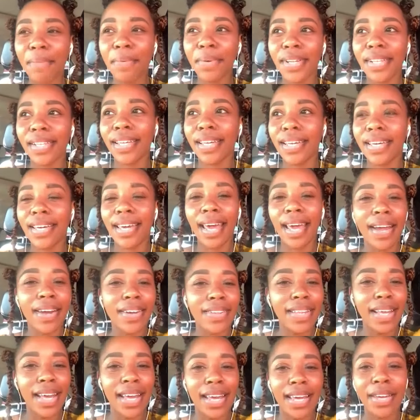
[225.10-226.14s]
really care
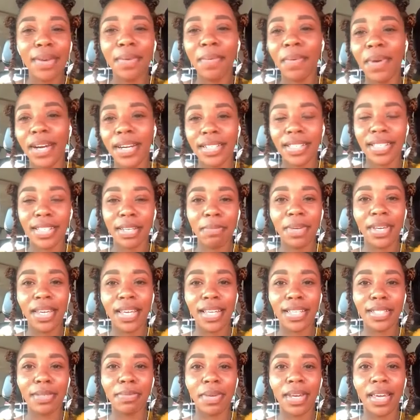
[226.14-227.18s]
that he wears them
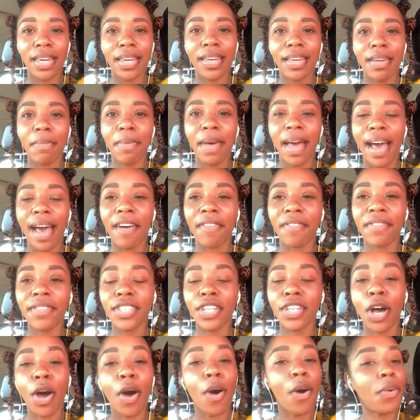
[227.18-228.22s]
because me and him have
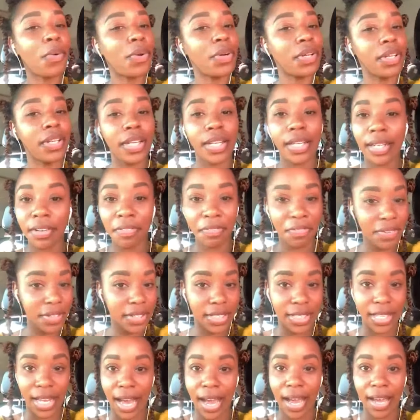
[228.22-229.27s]
totally different
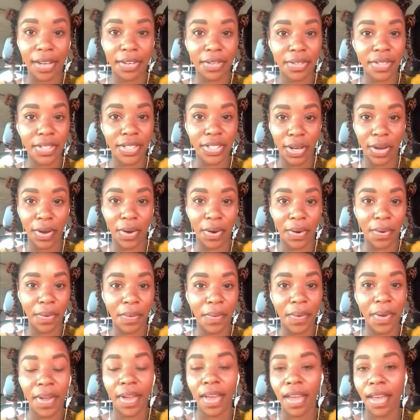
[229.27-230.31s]
styles.
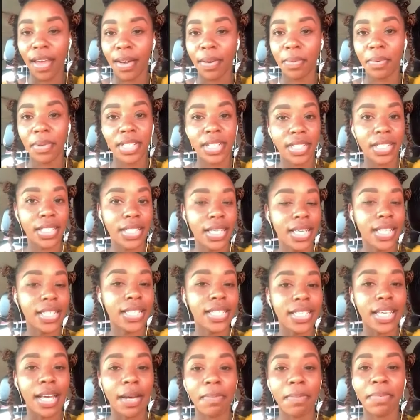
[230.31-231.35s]
So we just
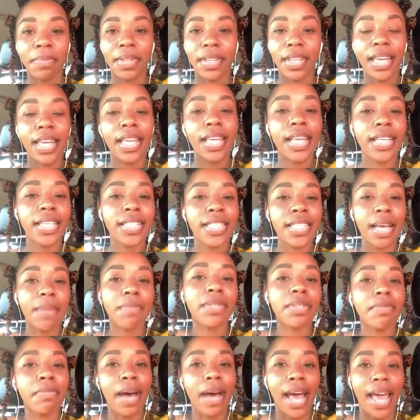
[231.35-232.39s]
he
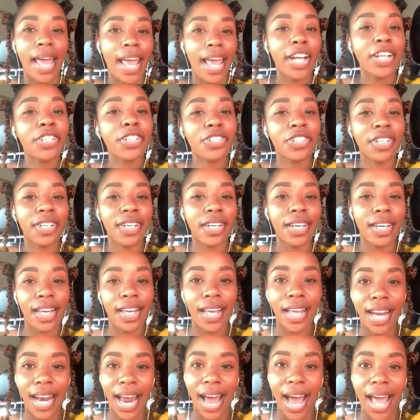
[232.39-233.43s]
accepts my extra,
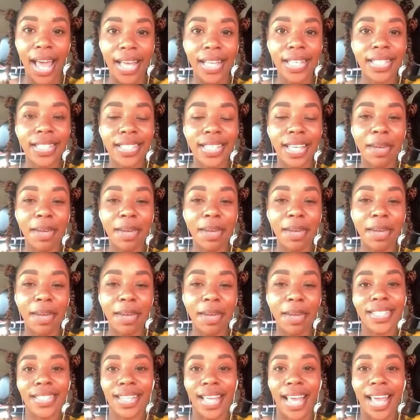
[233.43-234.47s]
and I accept
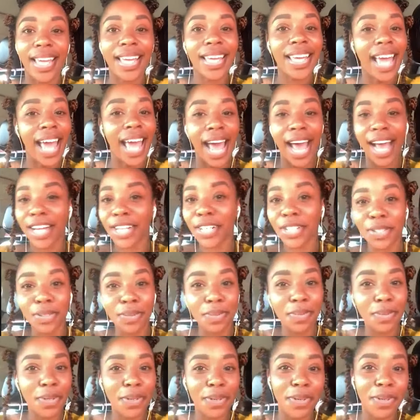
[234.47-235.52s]
his like
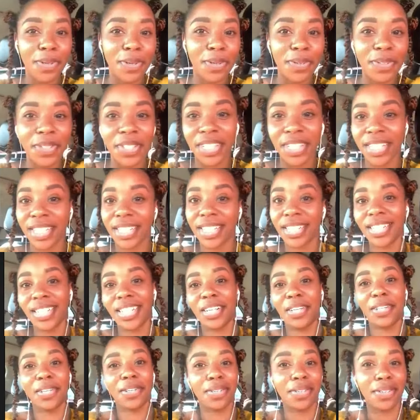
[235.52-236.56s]
casual, just
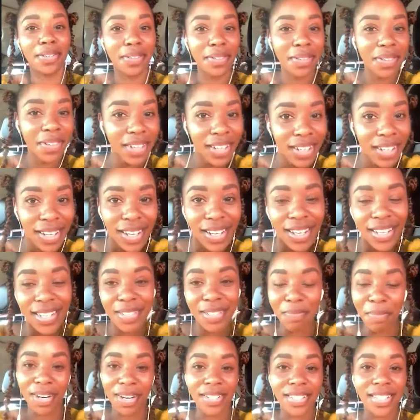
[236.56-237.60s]
chill
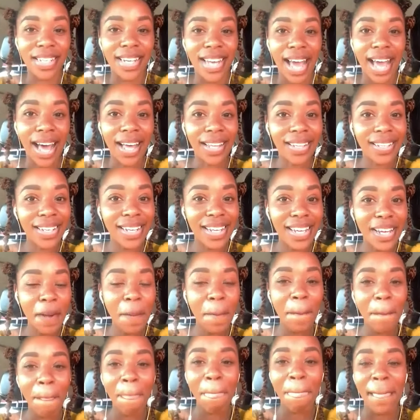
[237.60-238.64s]
personality.
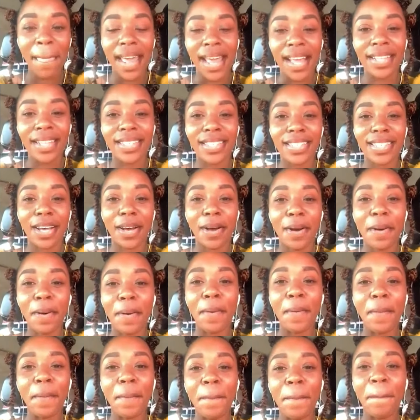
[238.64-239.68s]
And
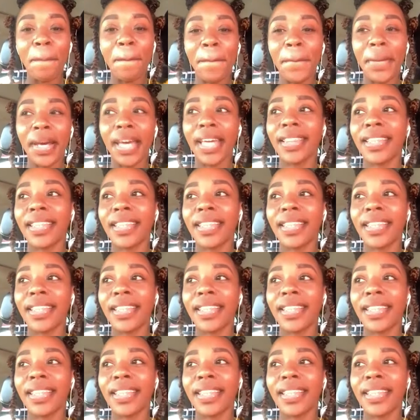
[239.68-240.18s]
so, but